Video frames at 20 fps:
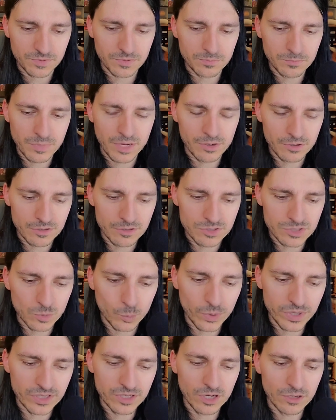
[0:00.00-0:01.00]
mirrors
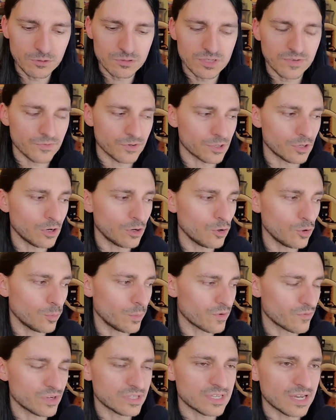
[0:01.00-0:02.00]
and windows of your
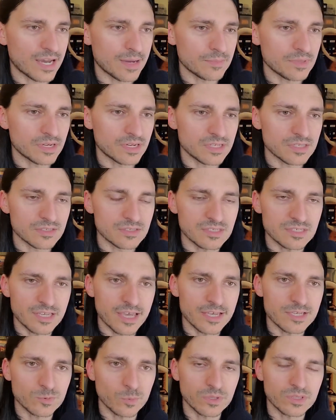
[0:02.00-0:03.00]
home every time that it
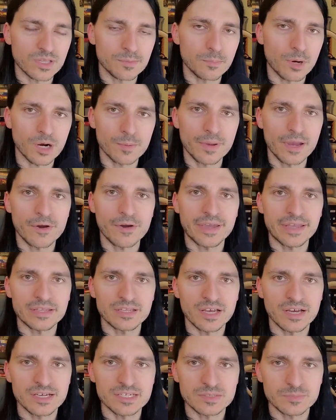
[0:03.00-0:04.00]
says what the barbarian
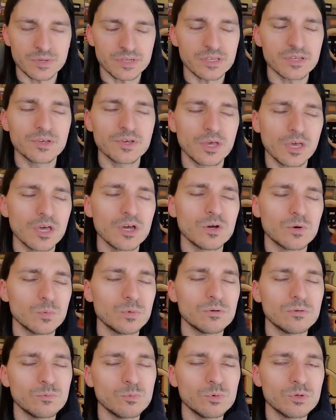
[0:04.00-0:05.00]
does. But
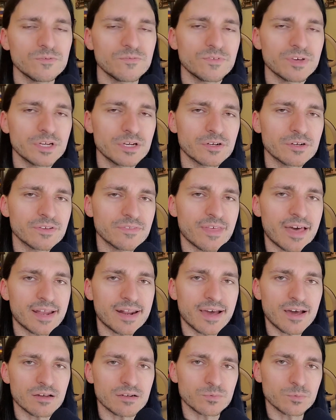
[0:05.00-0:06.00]
we'll figure that
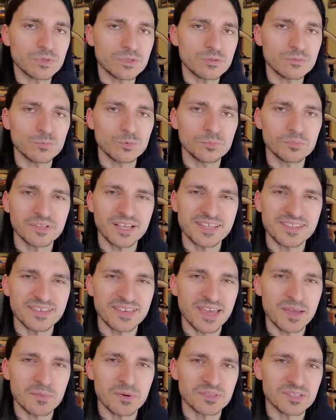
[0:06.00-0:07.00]
out, and we'll play the
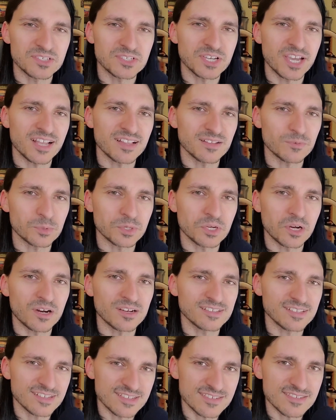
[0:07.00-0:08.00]
game on the channel
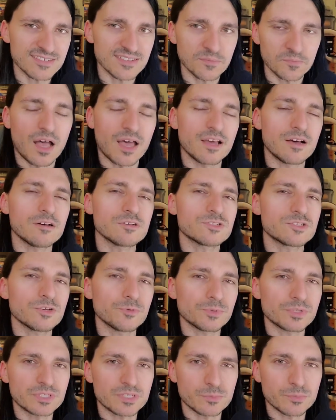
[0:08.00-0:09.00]
regardless. I also
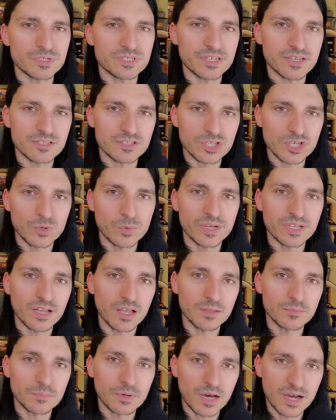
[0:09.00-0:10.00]
want to present to you an
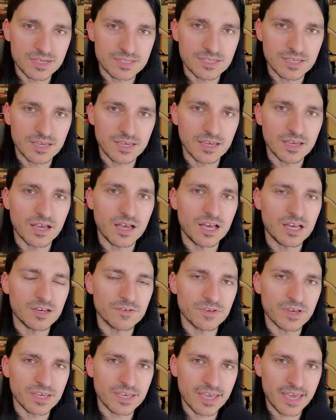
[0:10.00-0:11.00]
unboxing
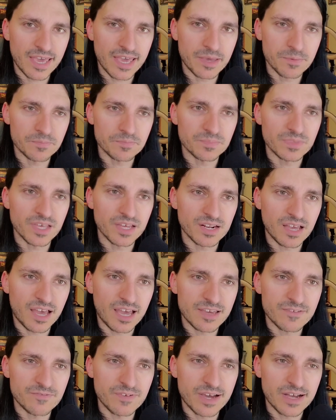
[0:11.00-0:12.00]
of a game that
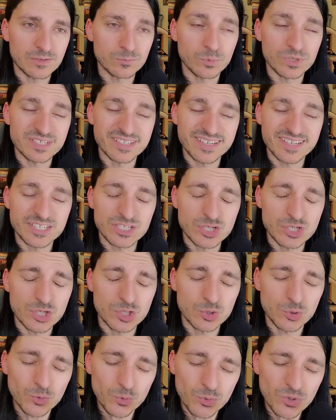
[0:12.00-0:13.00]
I found was
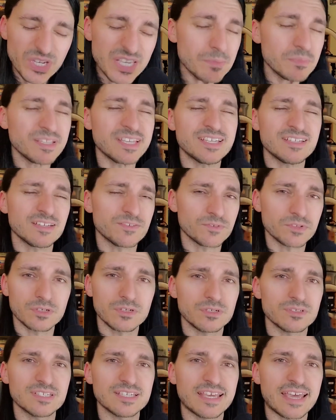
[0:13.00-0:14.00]
extremely
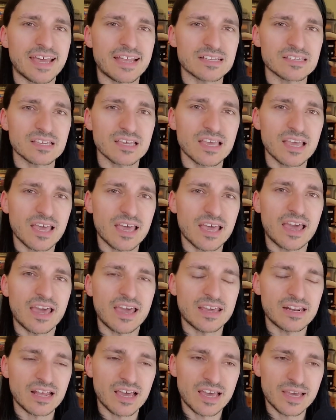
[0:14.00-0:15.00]
difficult to get,
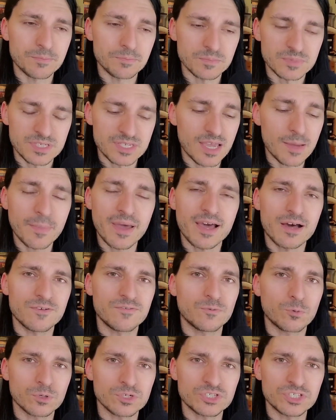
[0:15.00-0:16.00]
and I'm somehow
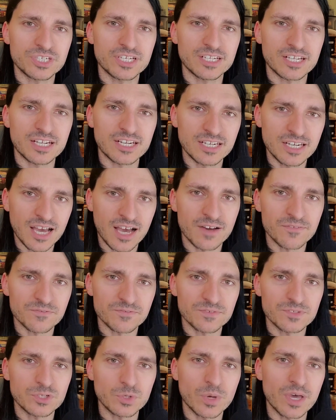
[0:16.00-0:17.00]
fortunate
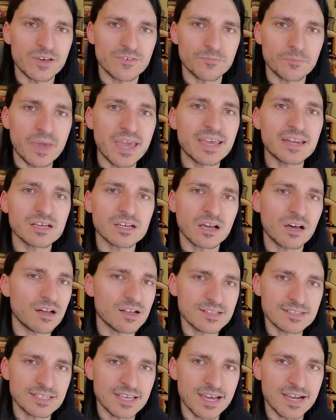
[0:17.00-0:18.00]
enough to have made a
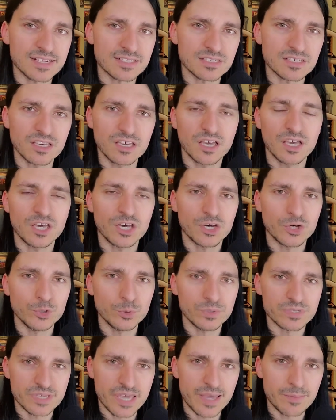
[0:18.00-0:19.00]
contact who
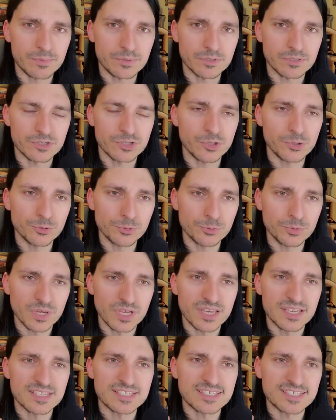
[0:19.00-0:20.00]
was able to
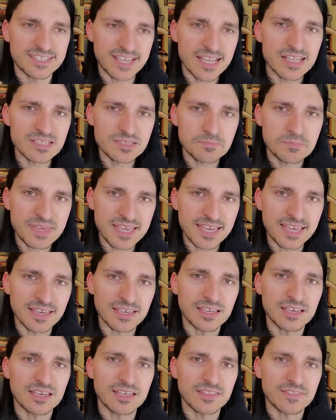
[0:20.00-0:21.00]
send
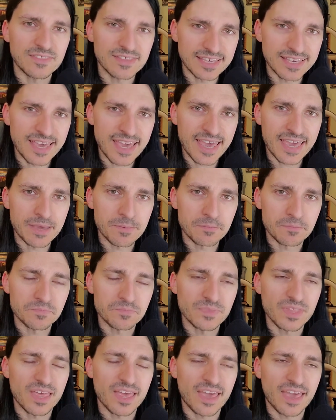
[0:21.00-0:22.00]
me the
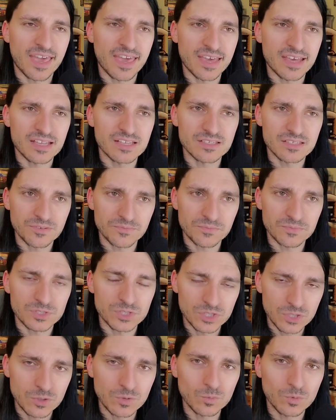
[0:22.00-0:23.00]
game, and
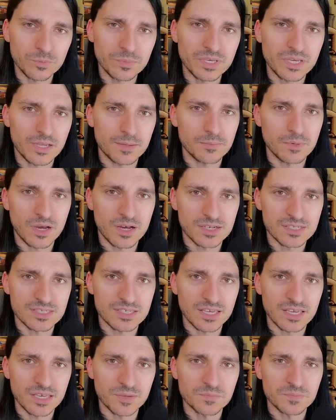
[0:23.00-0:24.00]
soon we'll be
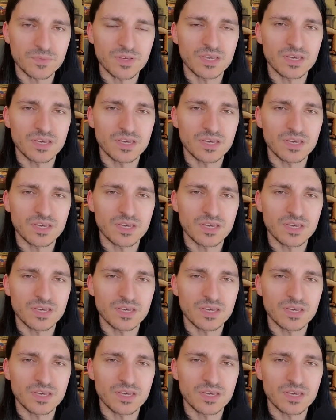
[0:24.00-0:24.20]
unboxing